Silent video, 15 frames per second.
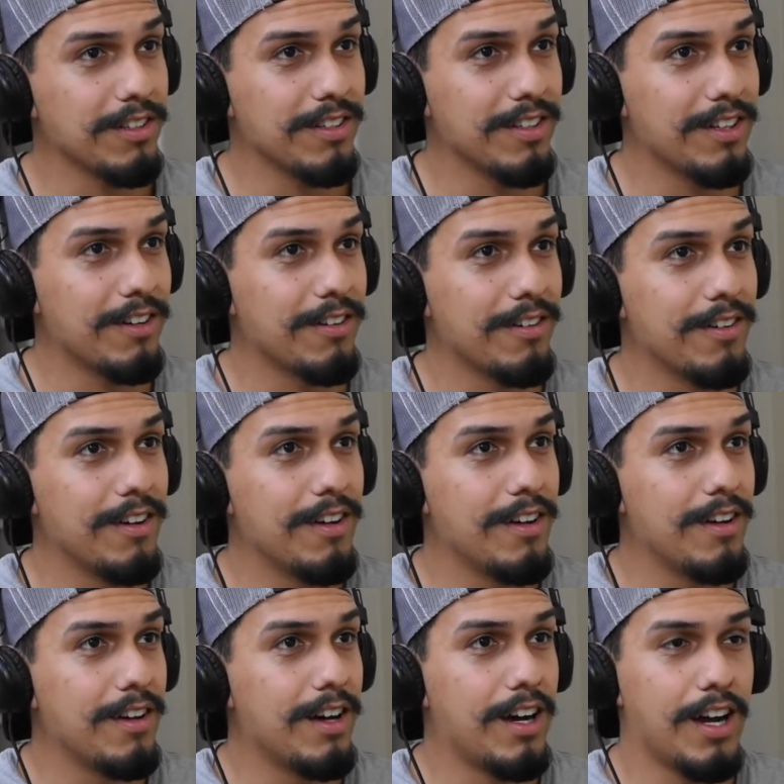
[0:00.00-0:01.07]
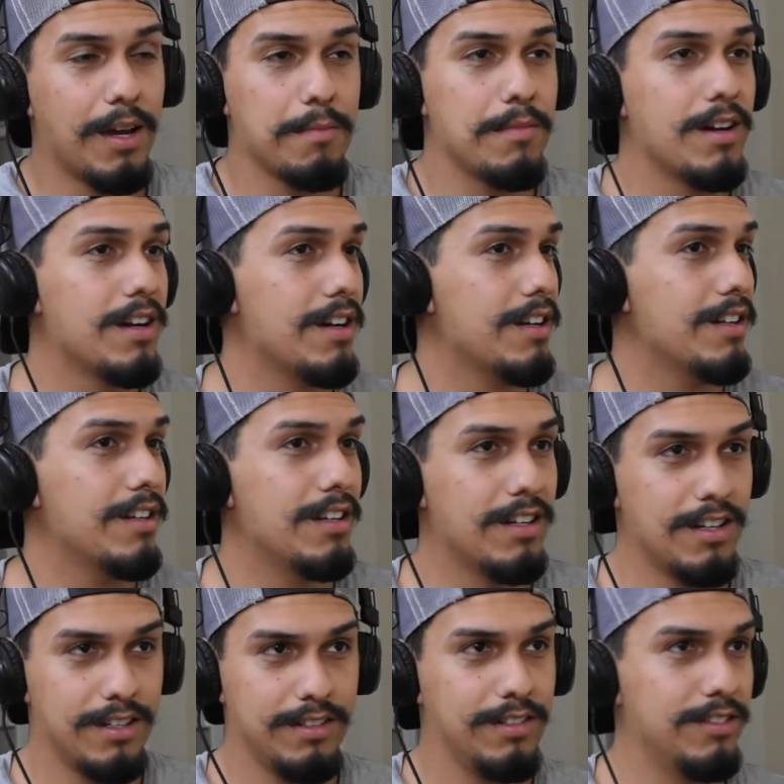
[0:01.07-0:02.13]
I'm not going
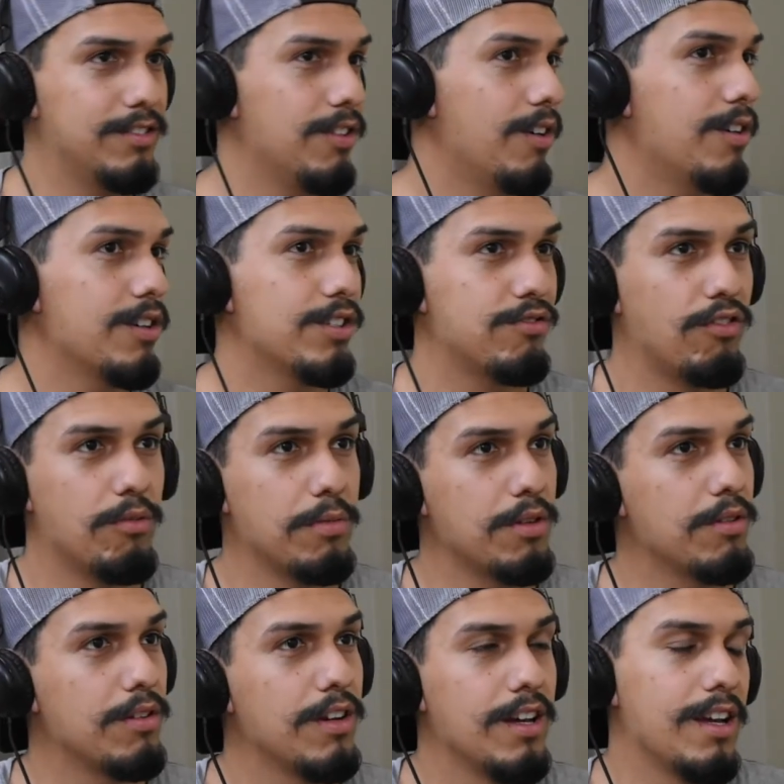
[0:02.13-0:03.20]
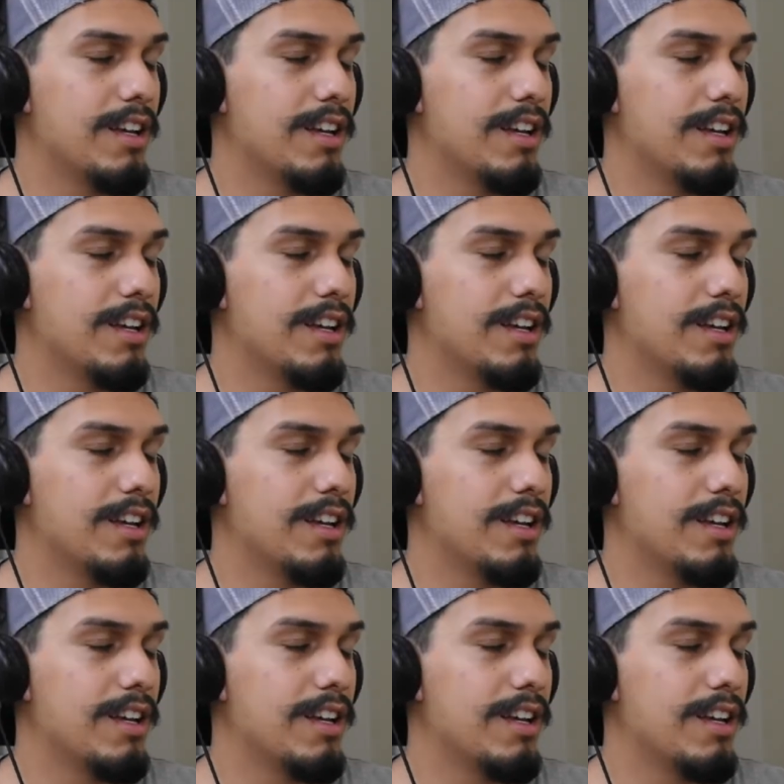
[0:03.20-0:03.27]
to tarnish from you.